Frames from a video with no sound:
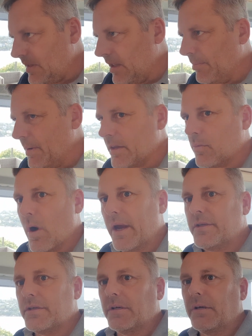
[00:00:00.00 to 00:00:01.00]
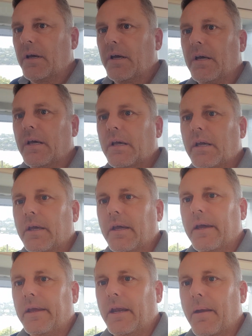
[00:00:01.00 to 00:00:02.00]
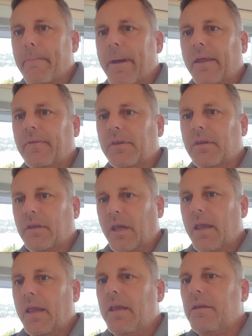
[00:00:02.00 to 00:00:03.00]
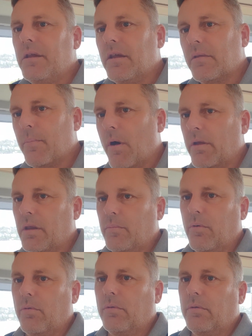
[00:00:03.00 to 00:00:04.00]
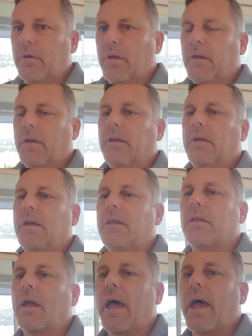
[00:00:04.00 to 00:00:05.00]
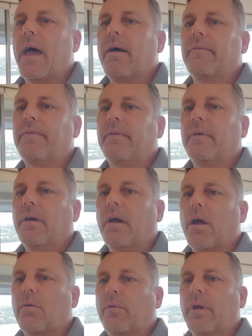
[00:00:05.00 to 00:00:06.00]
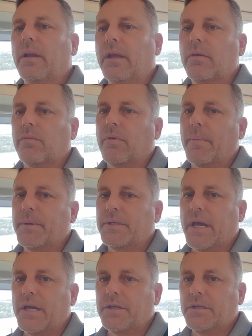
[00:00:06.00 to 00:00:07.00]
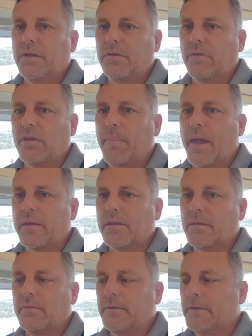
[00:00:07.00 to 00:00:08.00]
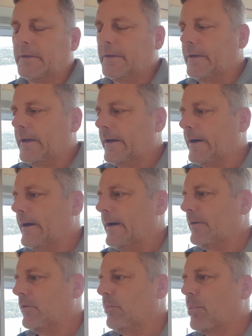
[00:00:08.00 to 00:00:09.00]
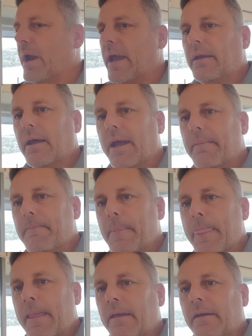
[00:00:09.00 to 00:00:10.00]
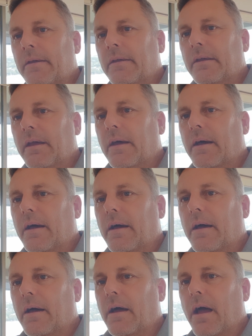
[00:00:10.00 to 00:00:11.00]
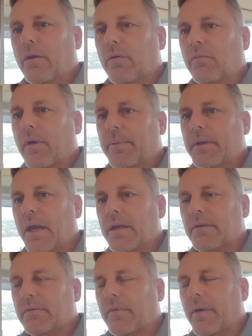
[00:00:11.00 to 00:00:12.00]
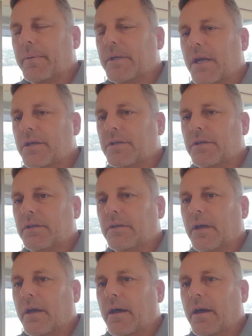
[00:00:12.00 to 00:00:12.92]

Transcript: the best way to, make this as easy as possible is to have a really good reputation in your space. A good brand name, a good reputation